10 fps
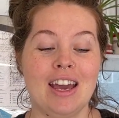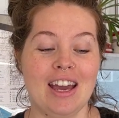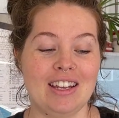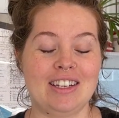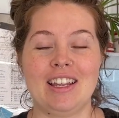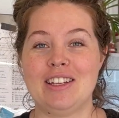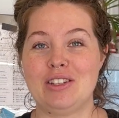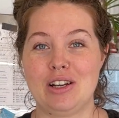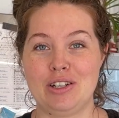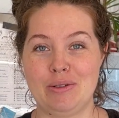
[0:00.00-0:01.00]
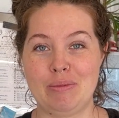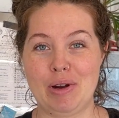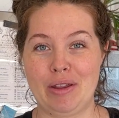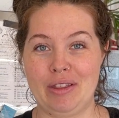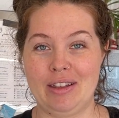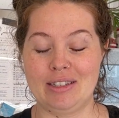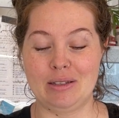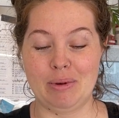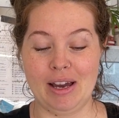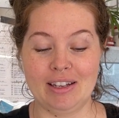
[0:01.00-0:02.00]
until I started doing broth in the
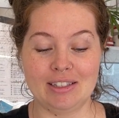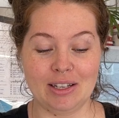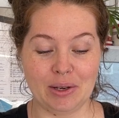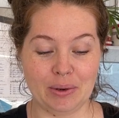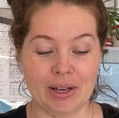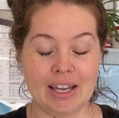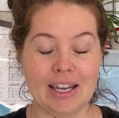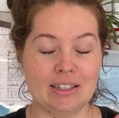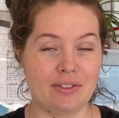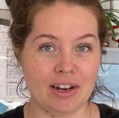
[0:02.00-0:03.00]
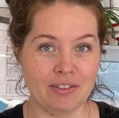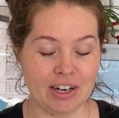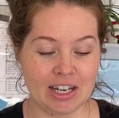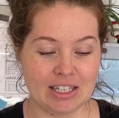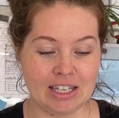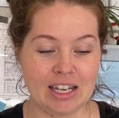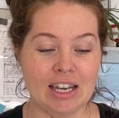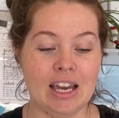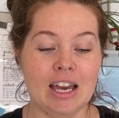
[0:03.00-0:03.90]
Instapot. So it's very easy.